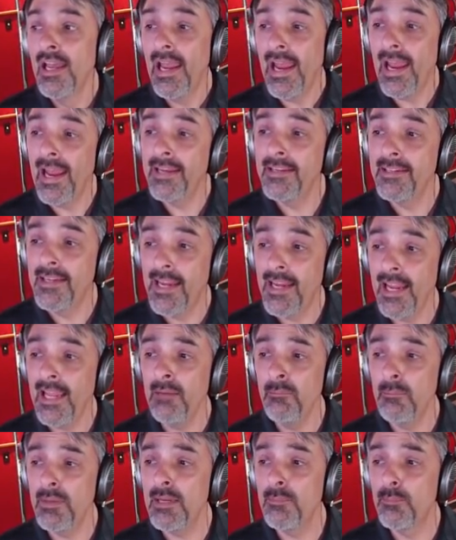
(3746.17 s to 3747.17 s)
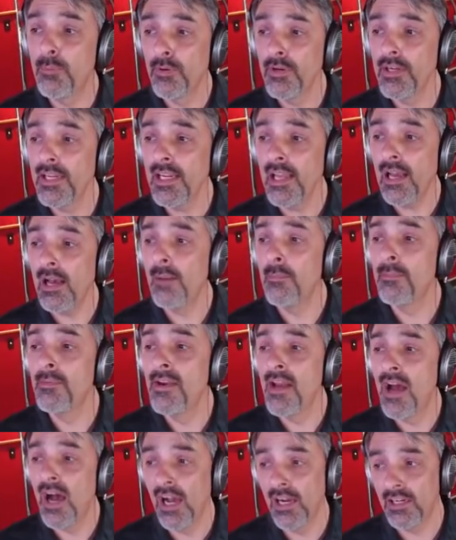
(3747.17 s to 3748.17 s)
and can be pretty
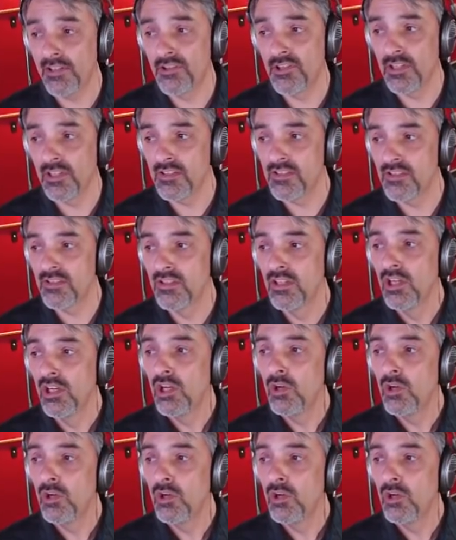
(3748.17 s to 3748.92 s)
obnoxious